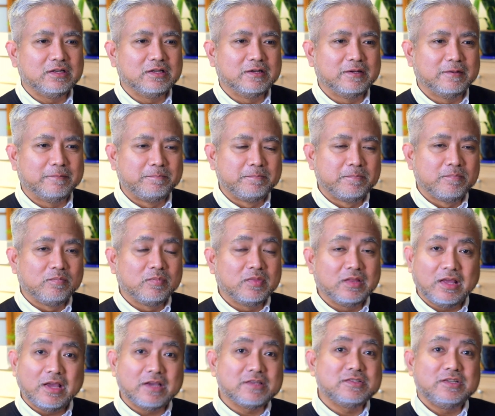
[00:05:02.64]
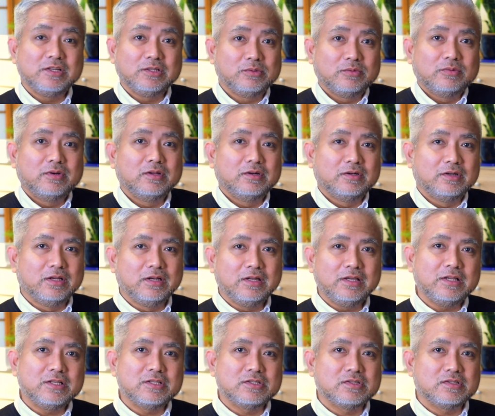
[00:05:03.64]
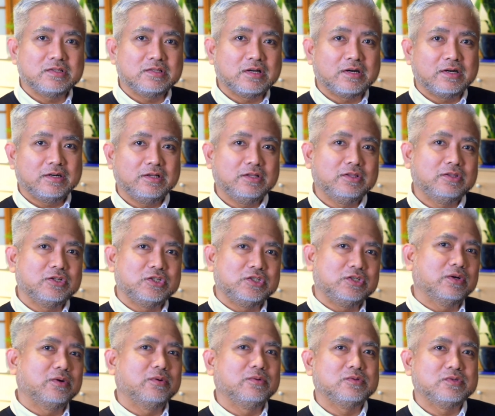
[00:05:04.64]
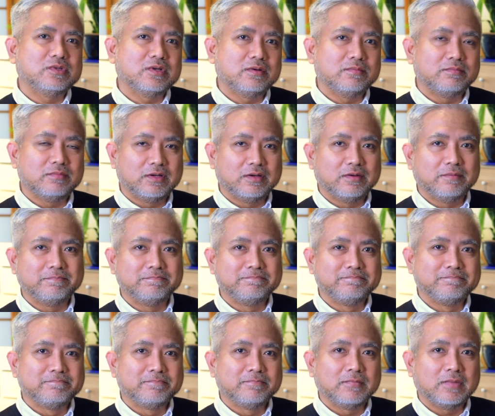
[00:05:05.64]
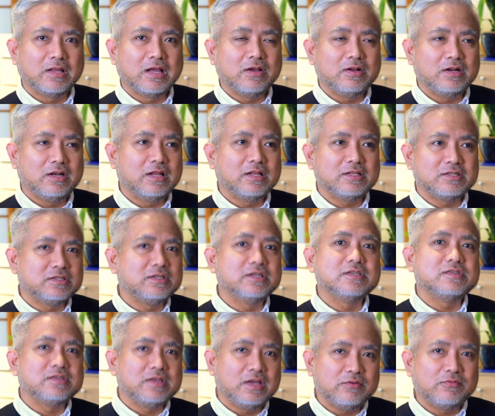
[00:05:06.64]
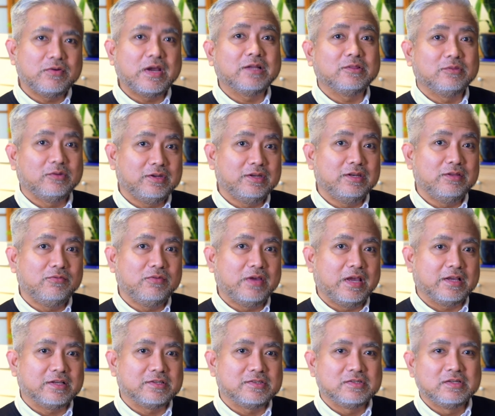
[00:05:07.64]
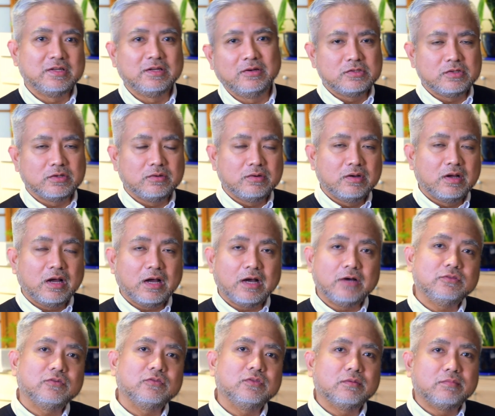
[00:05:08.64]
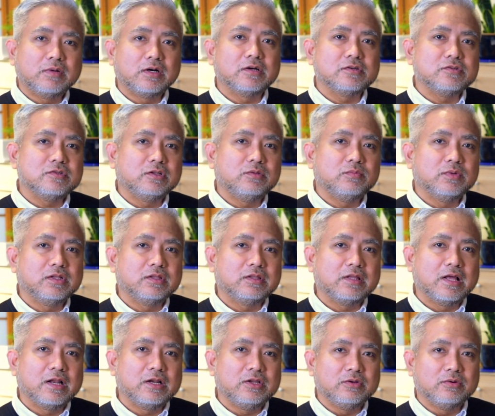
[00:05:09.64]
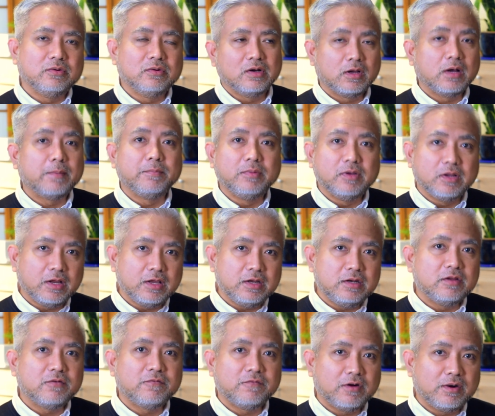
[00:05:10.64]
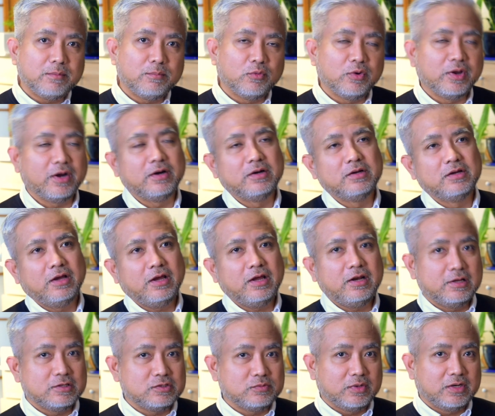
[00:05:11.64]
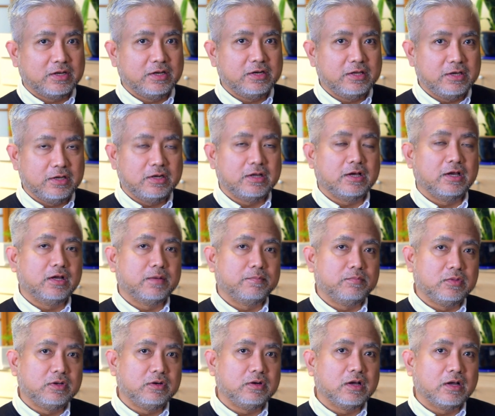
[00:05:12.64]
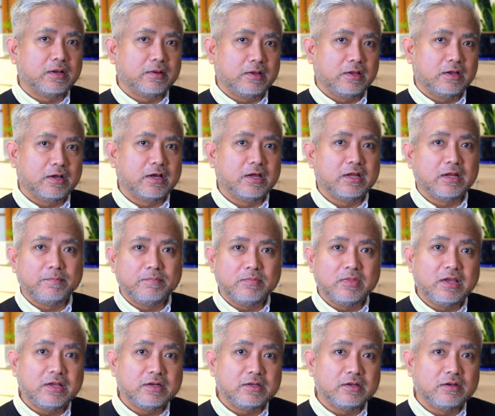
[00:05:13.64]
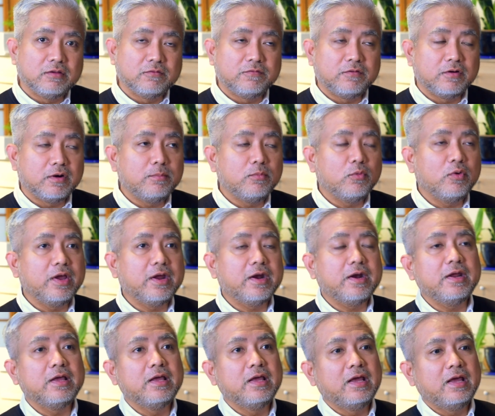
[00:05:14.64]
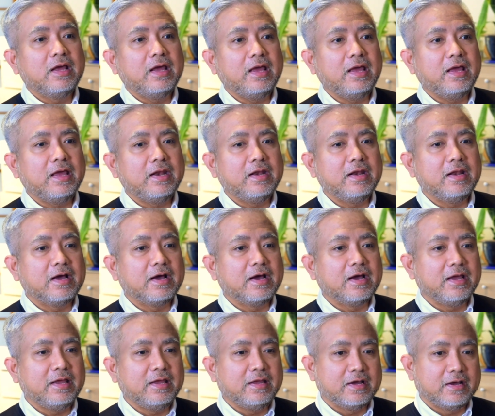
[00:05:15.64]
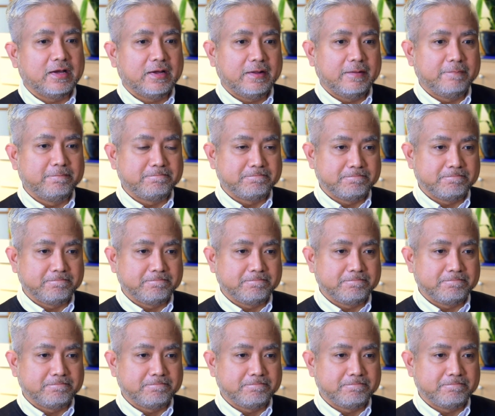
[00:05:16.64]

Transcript: the XT200, it started to show some, let's just say, factory defects. So out of the box, it will tell you upgrade the firmware, and that's what I did. I updated the firmware, and I